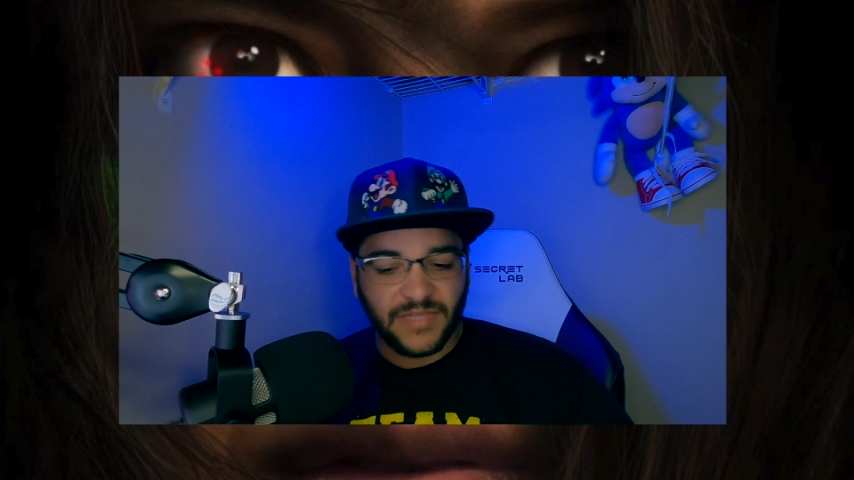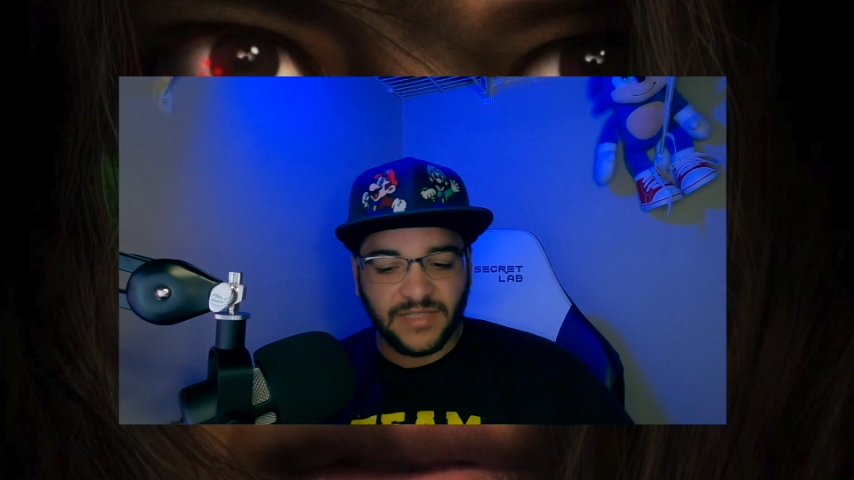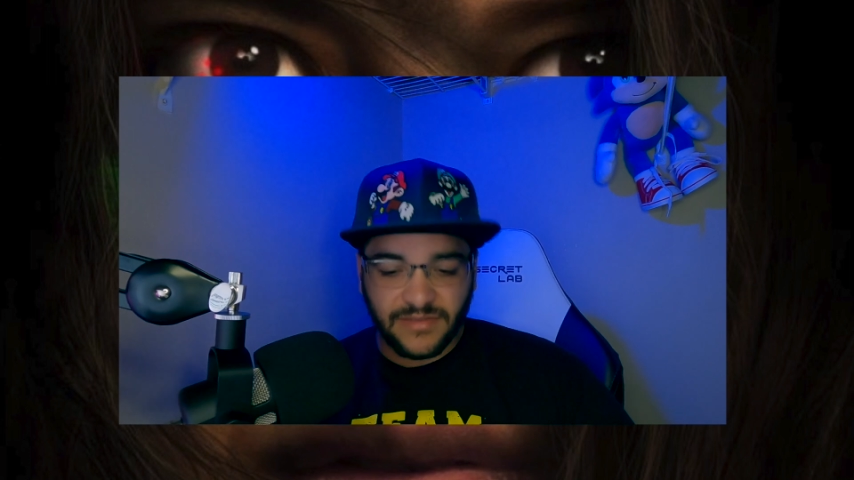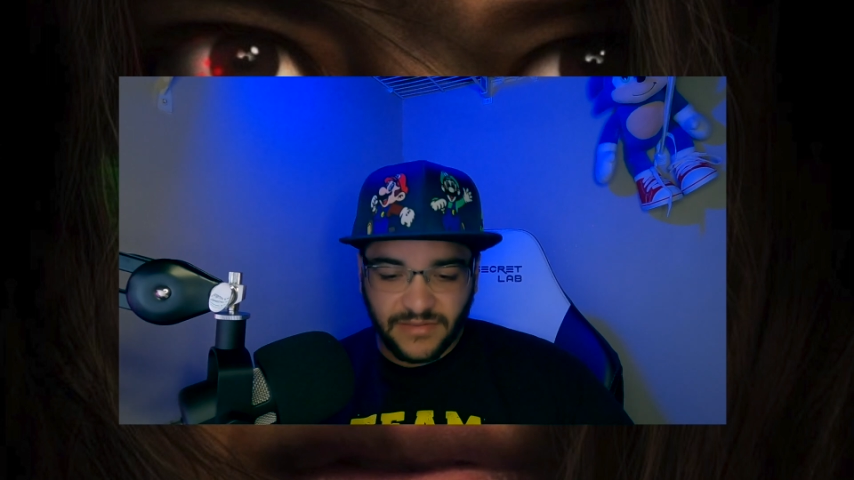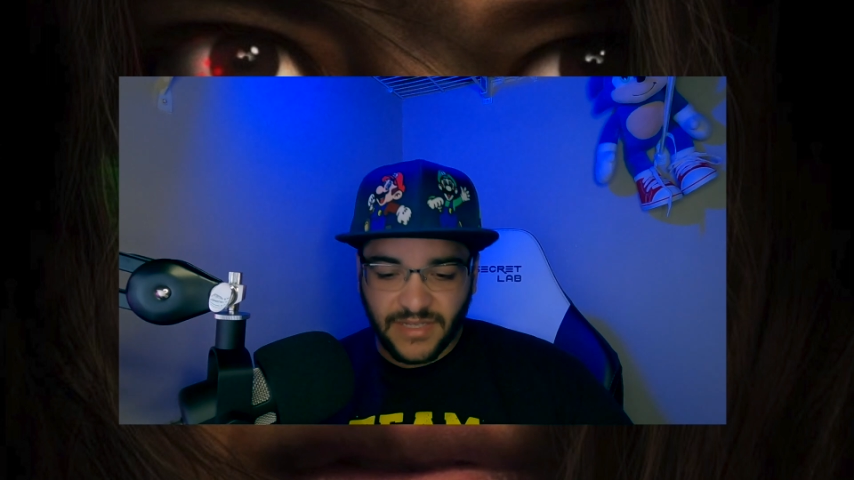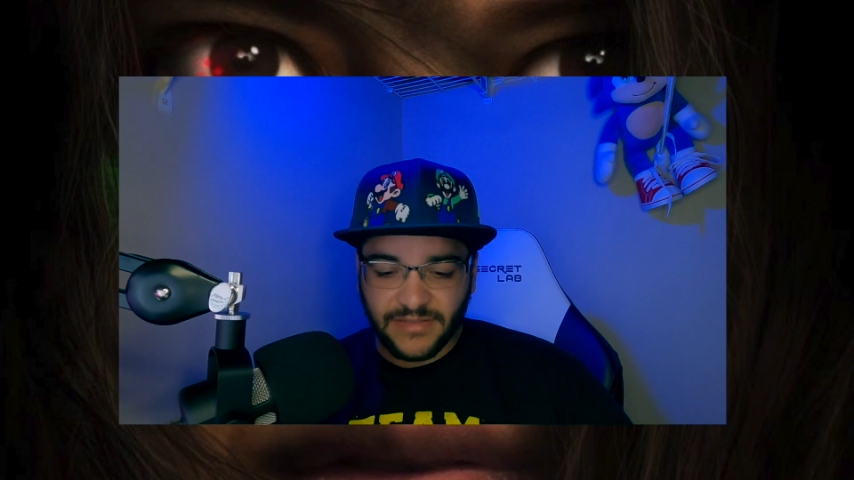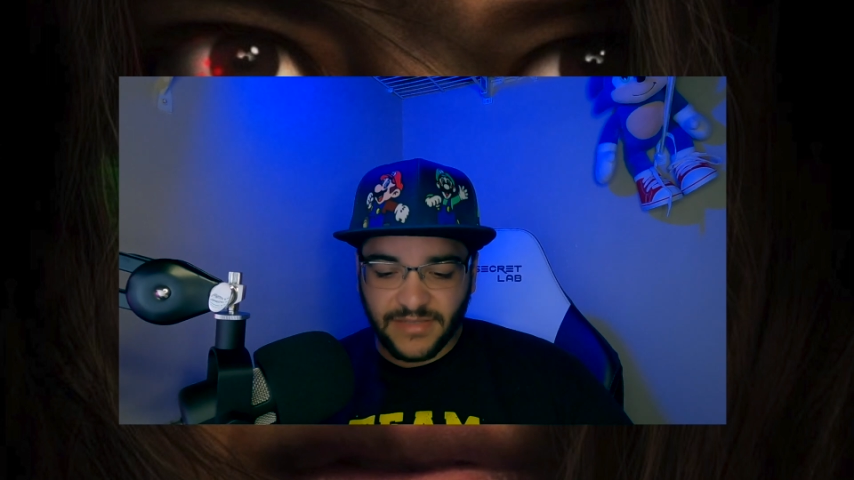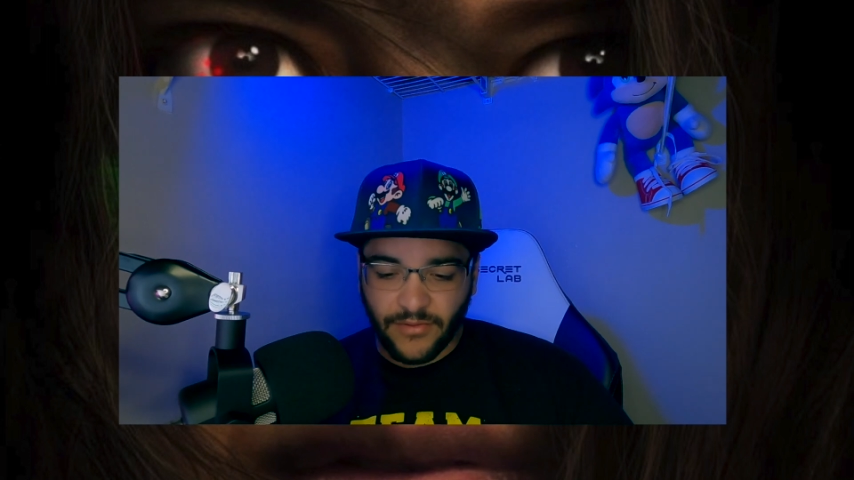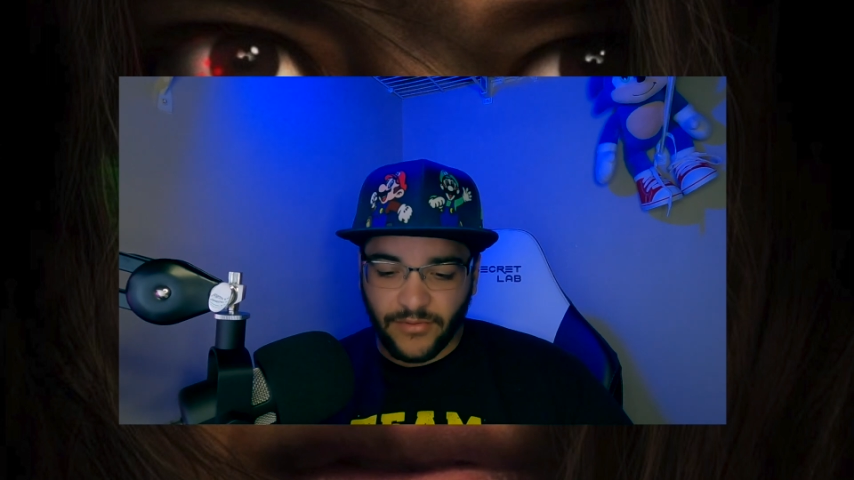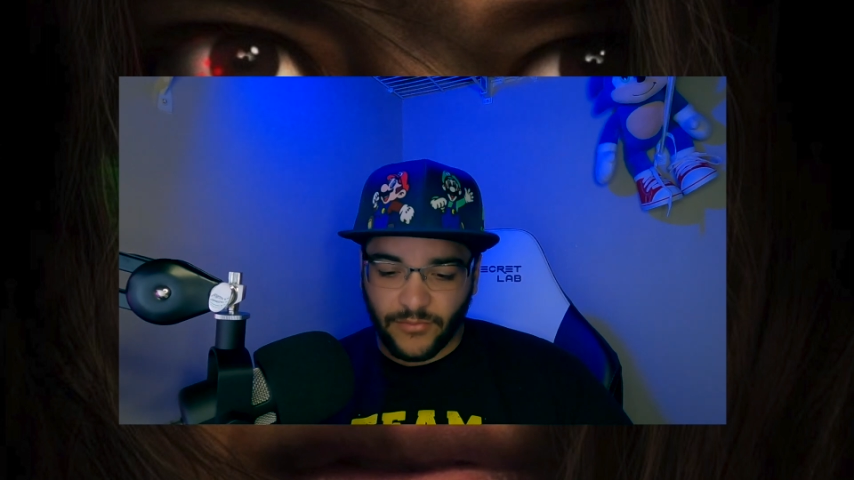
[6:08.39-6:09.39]
That's
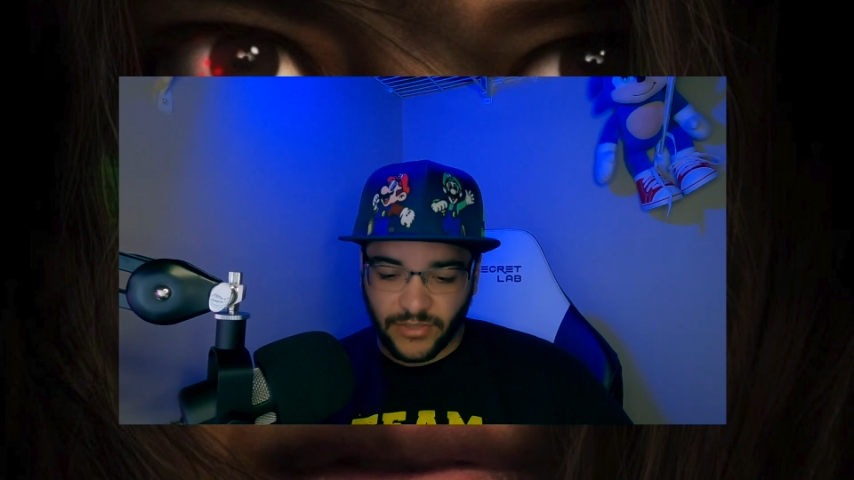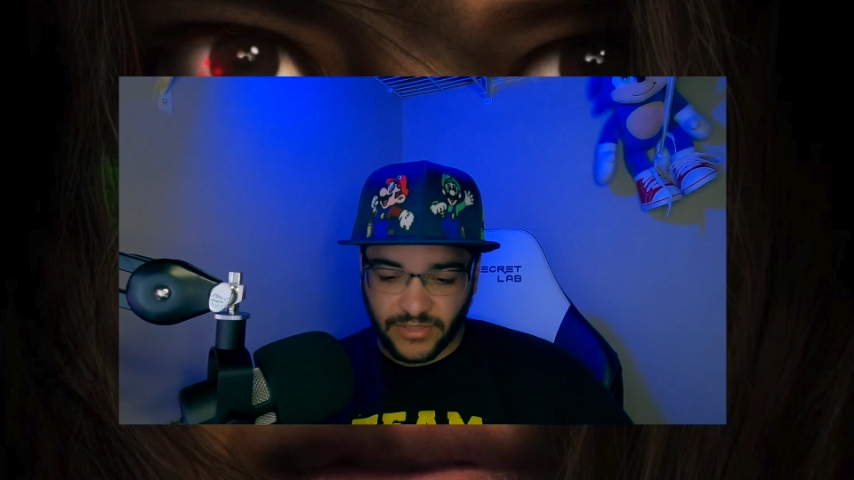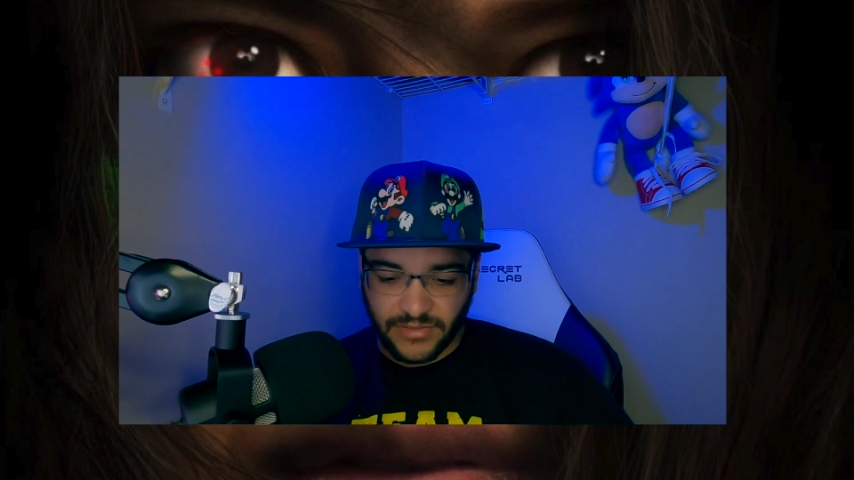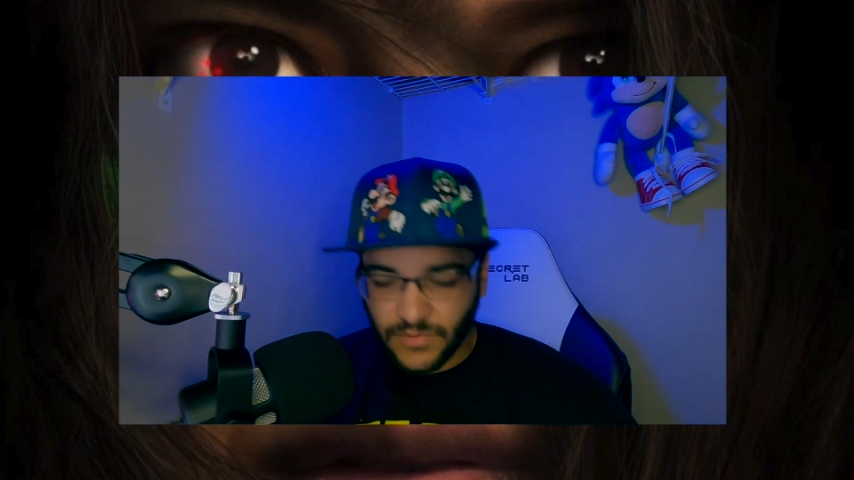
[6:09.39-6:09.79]
how it works.